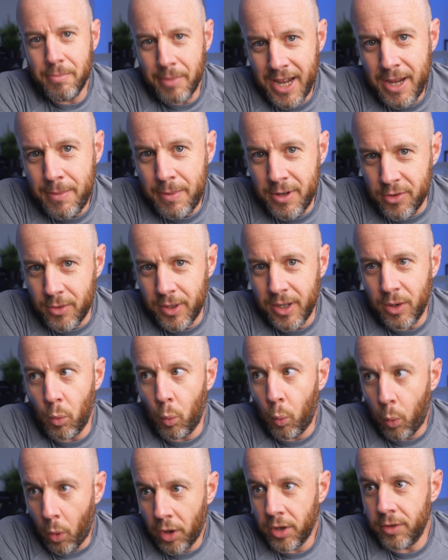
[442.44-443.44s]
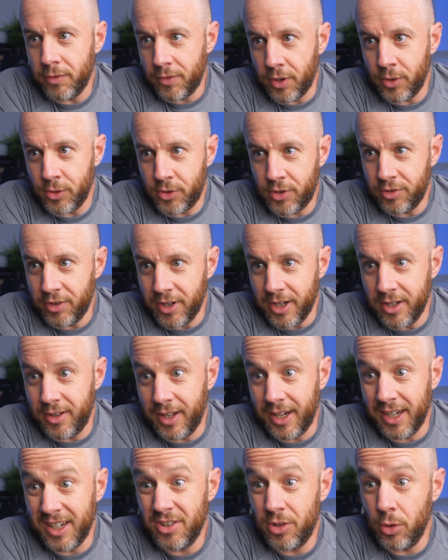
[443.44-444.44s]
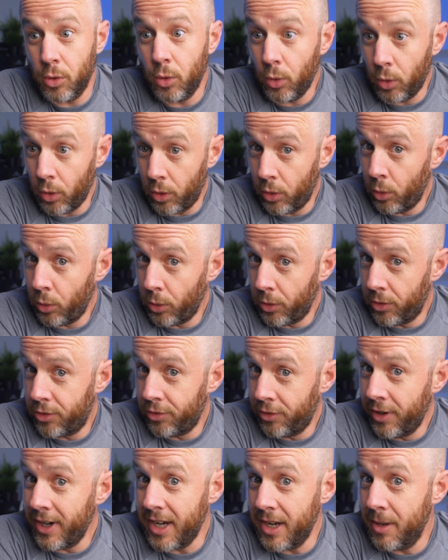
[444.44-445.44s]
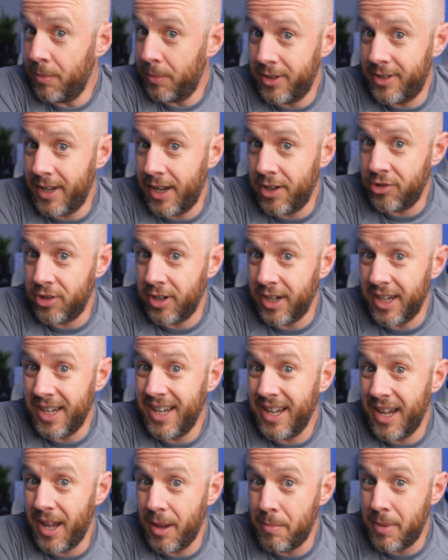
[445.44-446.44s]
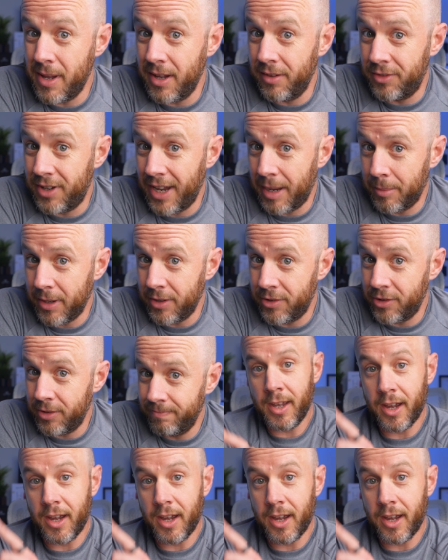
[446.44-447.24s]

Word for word: may be doing one of those three things, or all three potentially, a bit of damage.